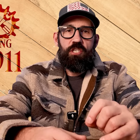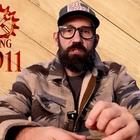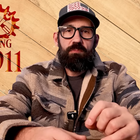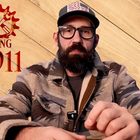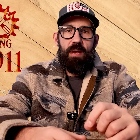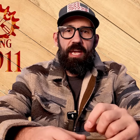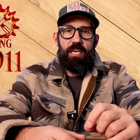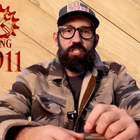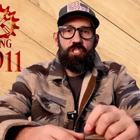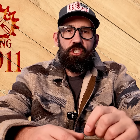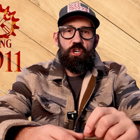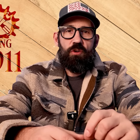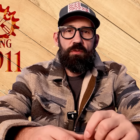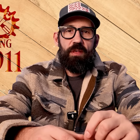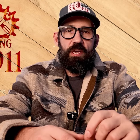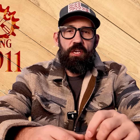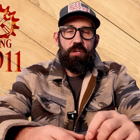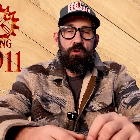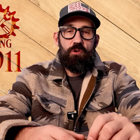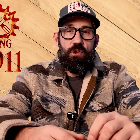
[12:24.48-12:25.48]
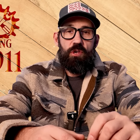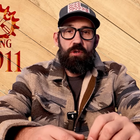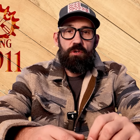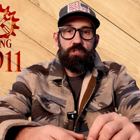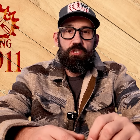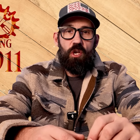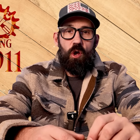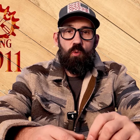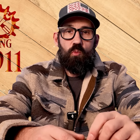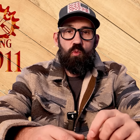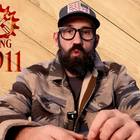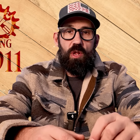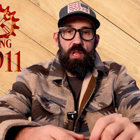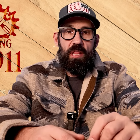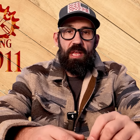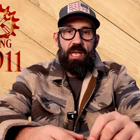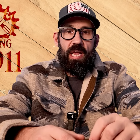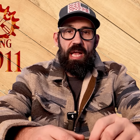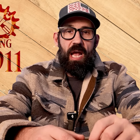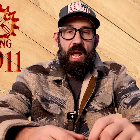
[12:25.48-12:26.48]
Just make sure that you use a
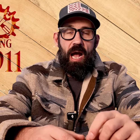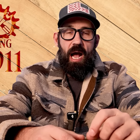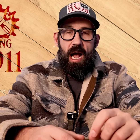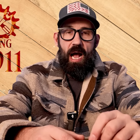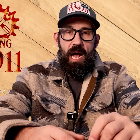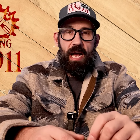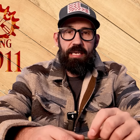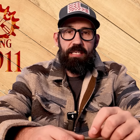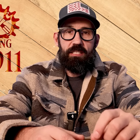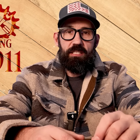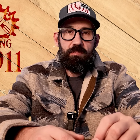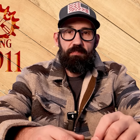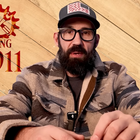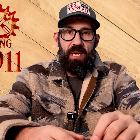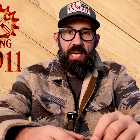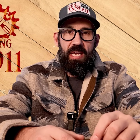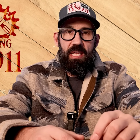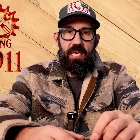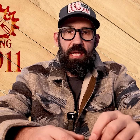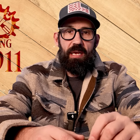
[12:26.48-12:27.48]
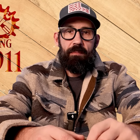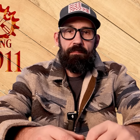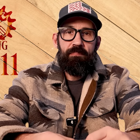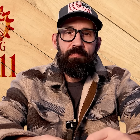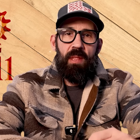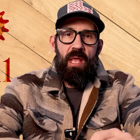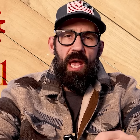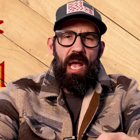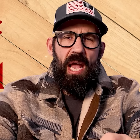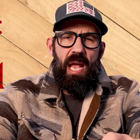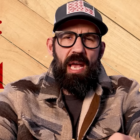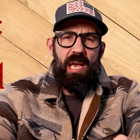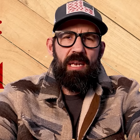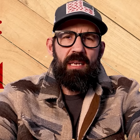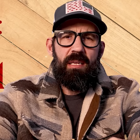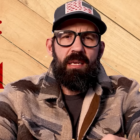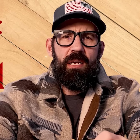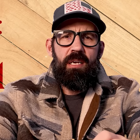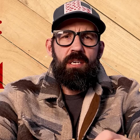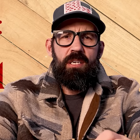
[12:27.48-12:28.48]
really high speed
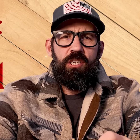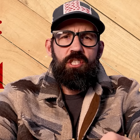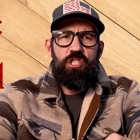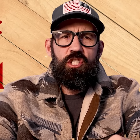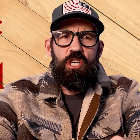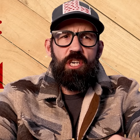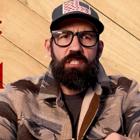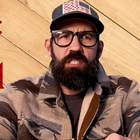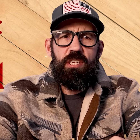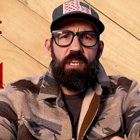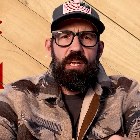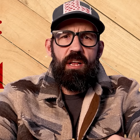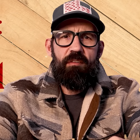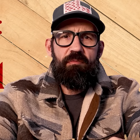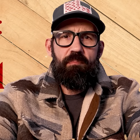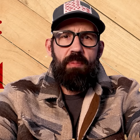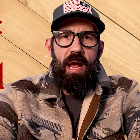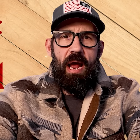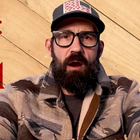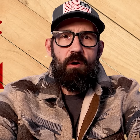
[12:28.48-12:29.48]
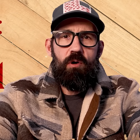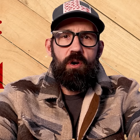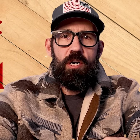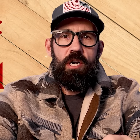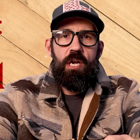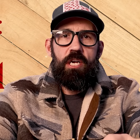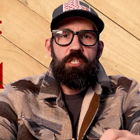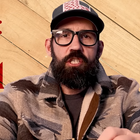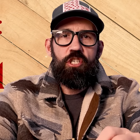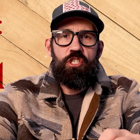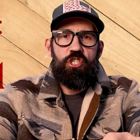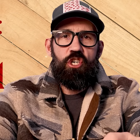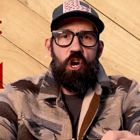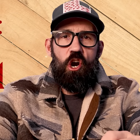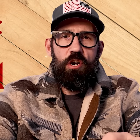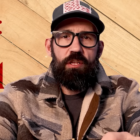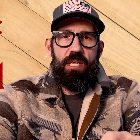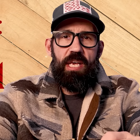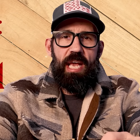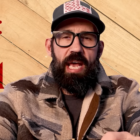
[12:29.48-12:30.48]
and just enough power to
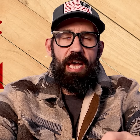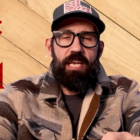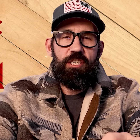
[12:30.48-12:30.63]
char the